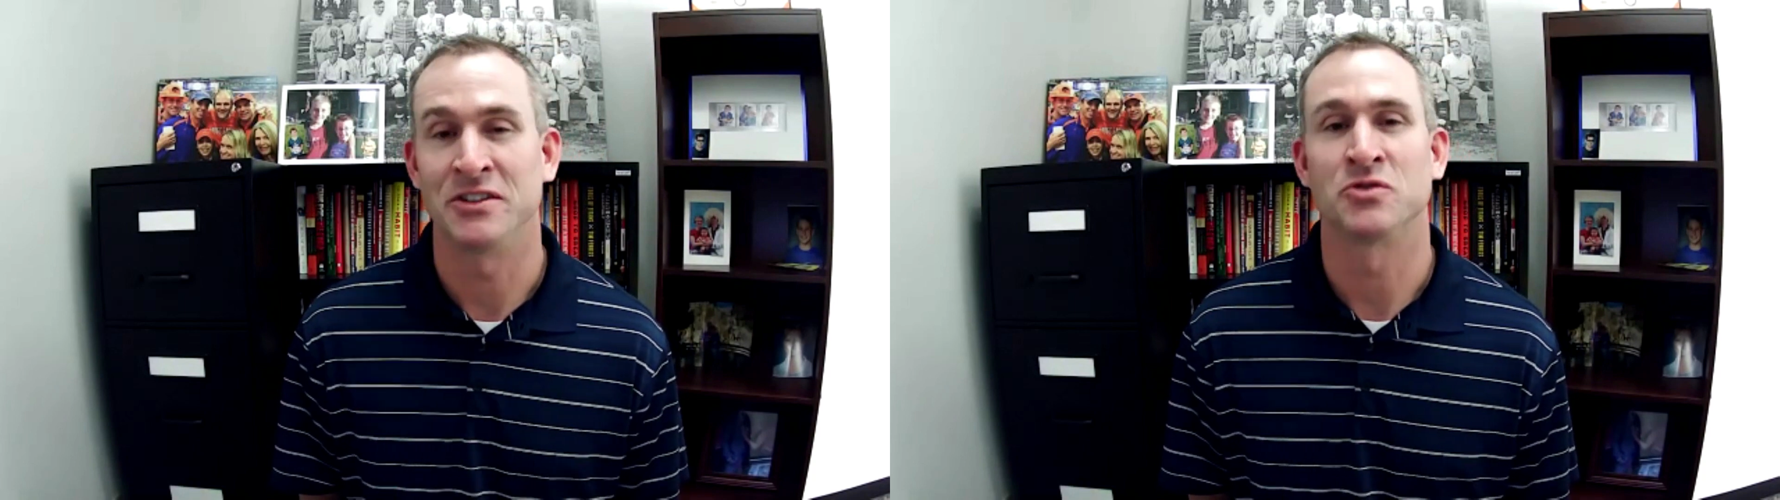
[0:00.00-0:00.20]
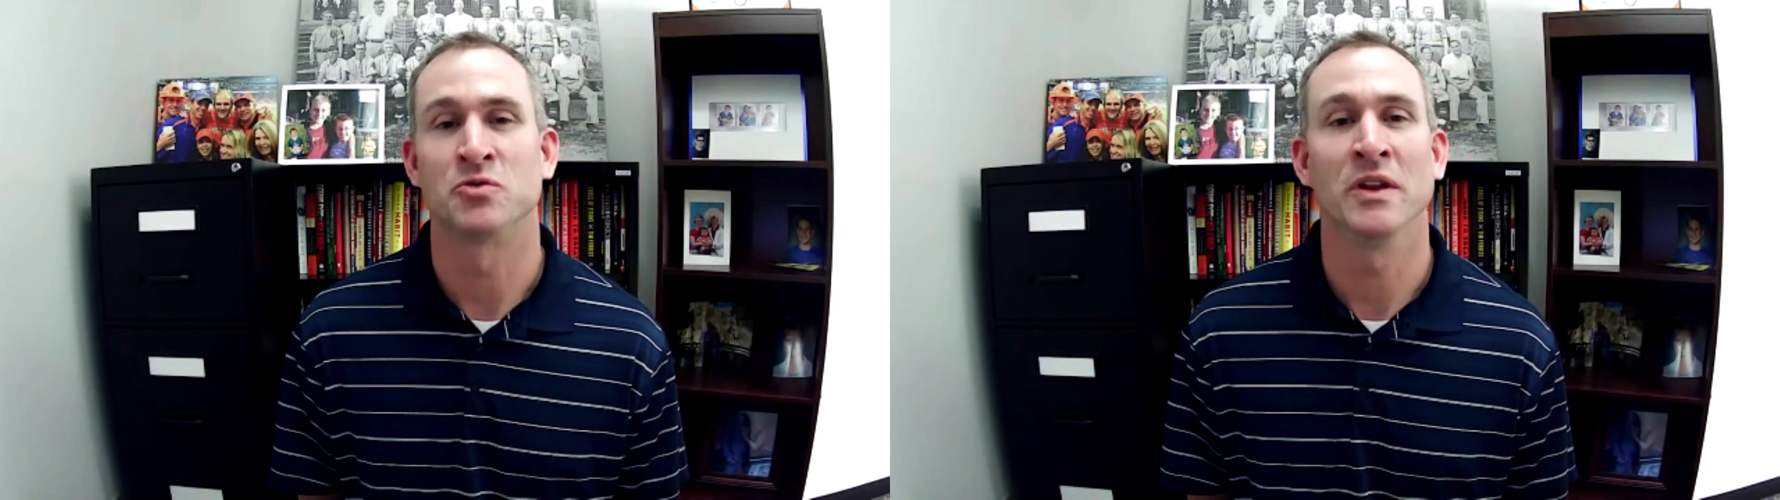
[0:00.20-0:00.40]

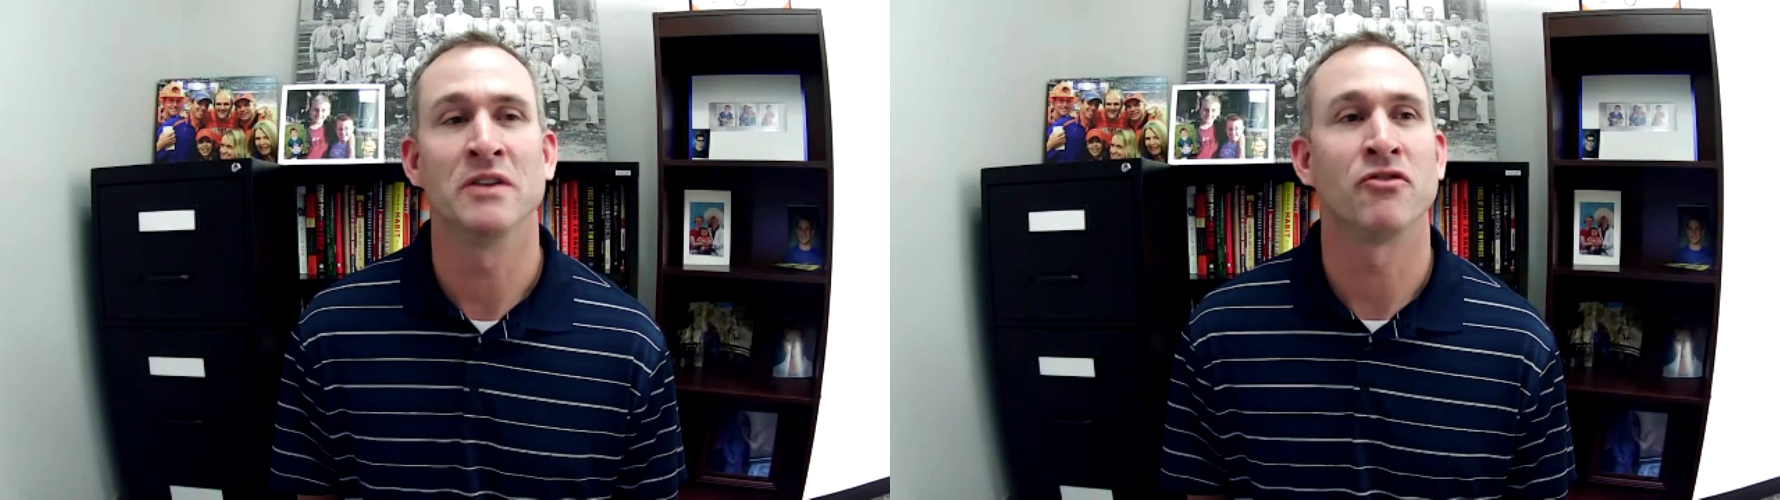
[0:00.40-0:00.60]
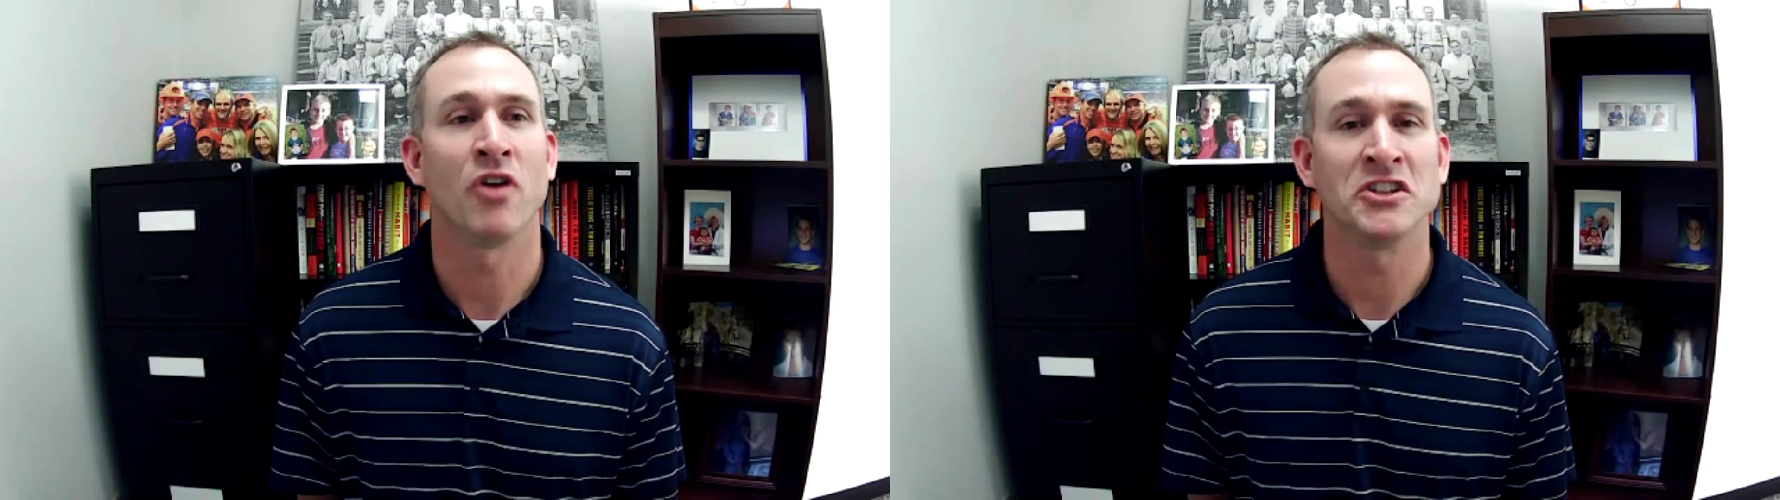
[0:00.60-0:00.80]
just really
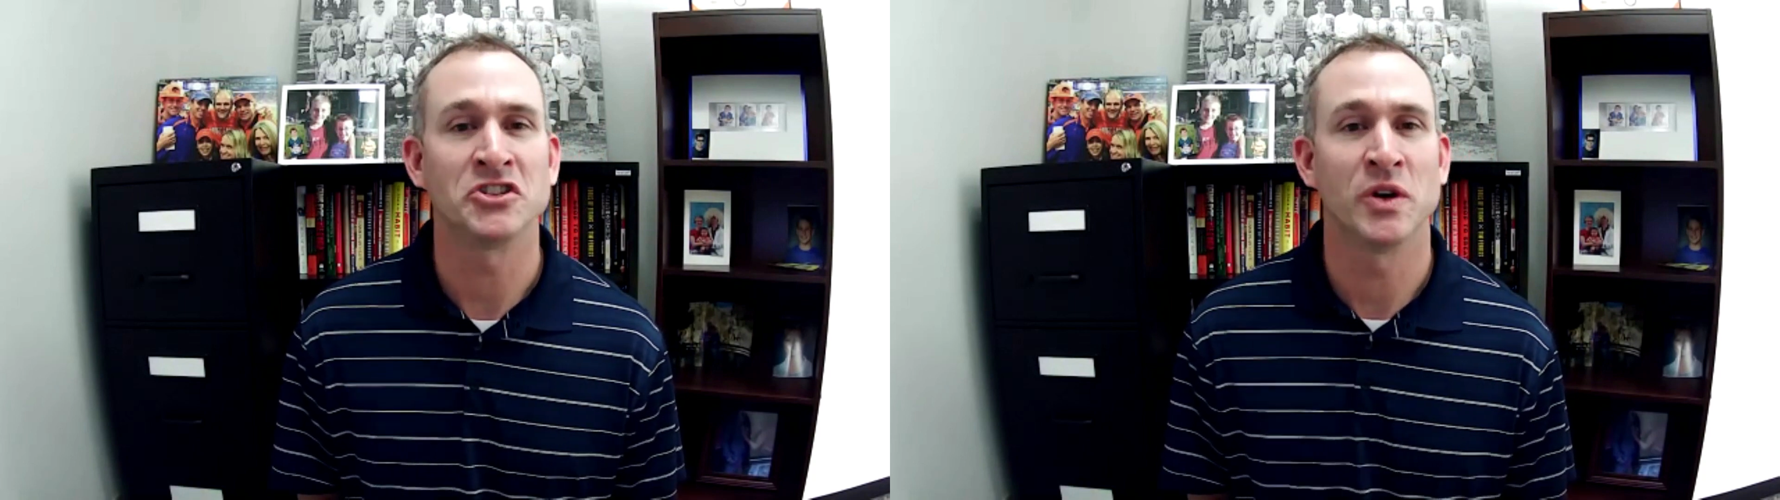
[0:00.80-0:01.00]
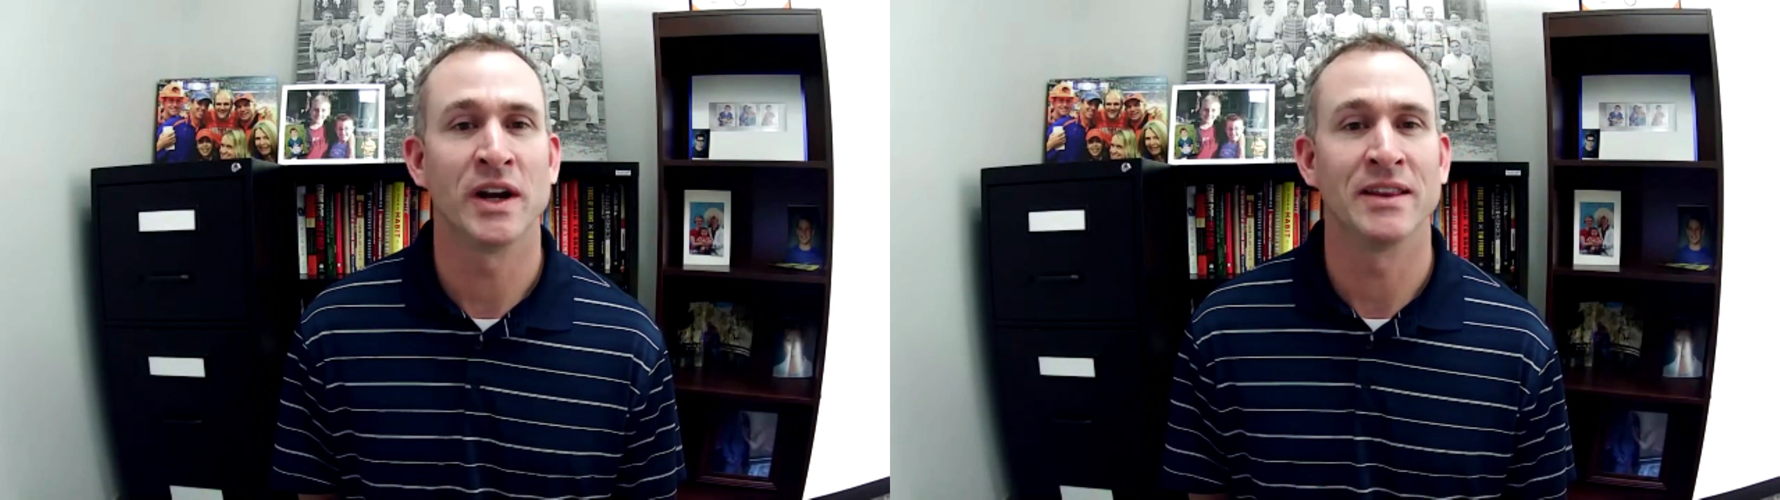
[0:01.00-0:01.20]

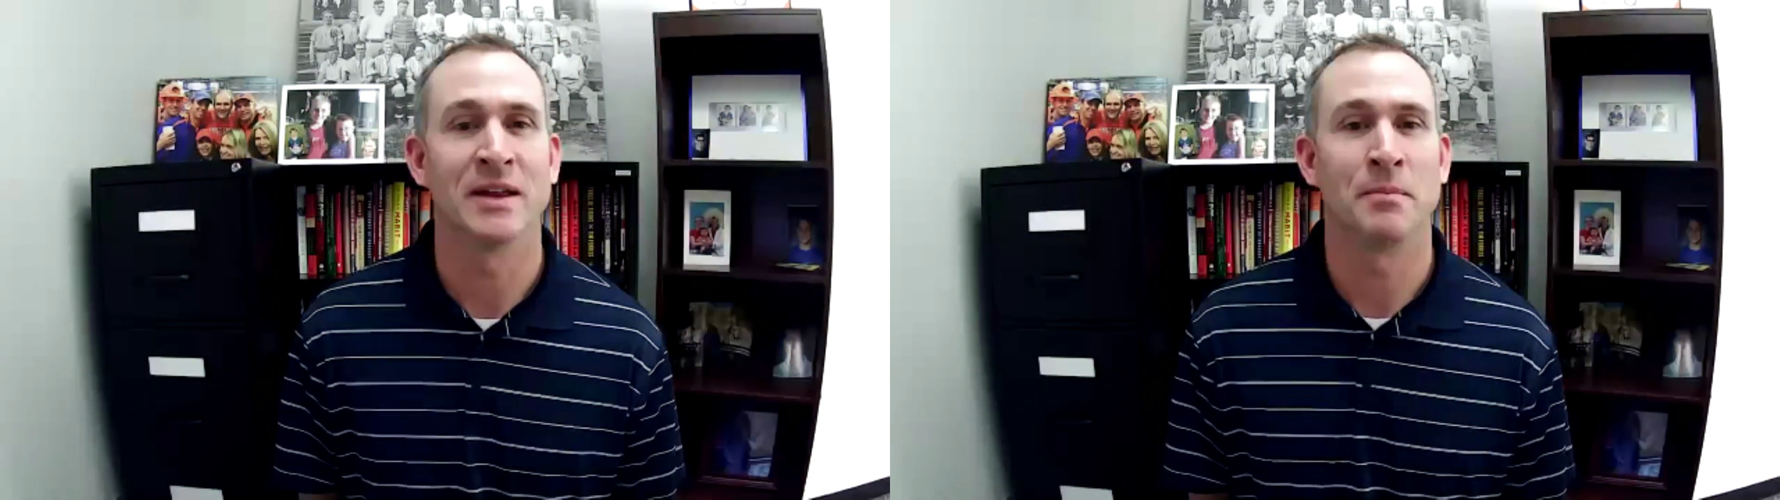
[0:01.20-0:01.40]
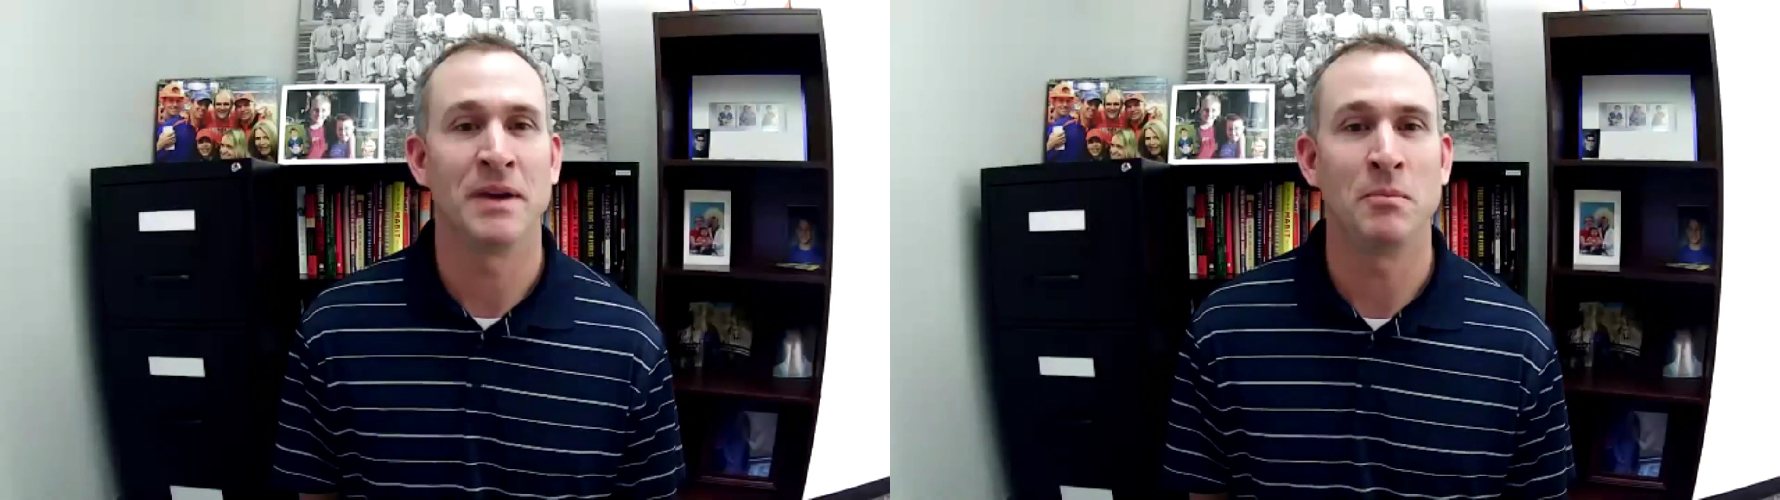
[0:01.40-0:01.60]
frustrating
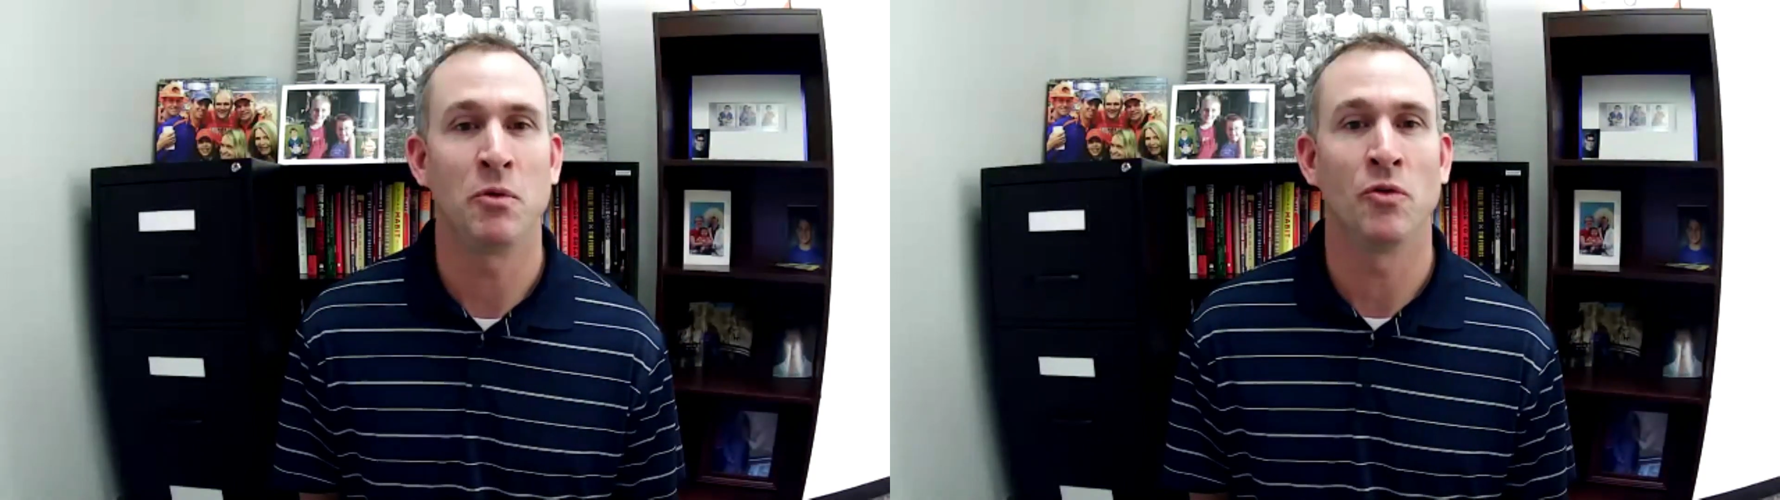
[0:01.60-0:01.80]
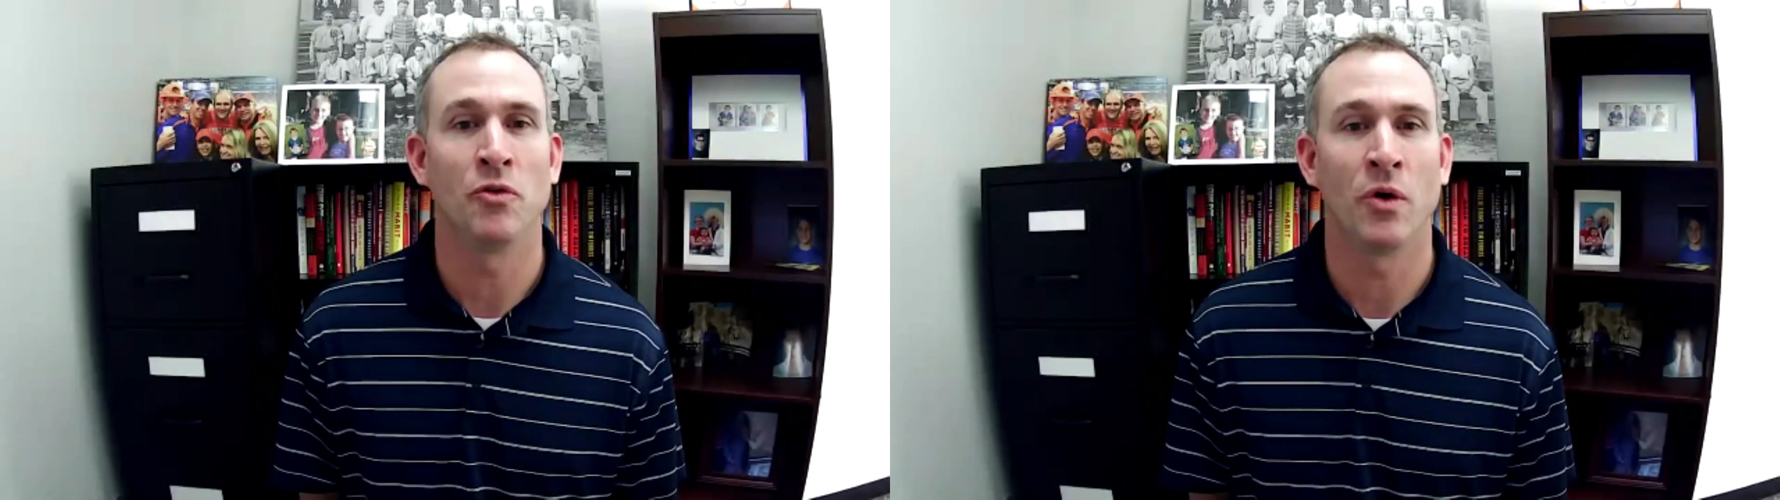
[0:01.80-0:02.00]
that
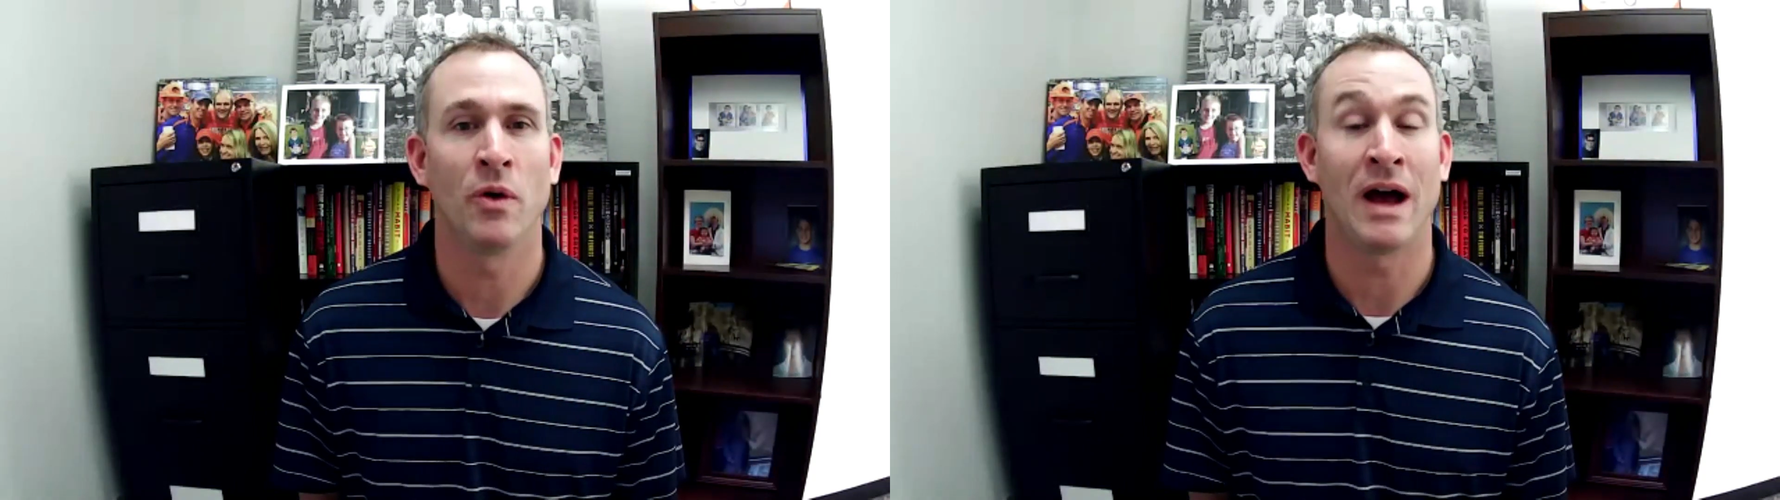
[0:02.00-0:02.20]
people don't.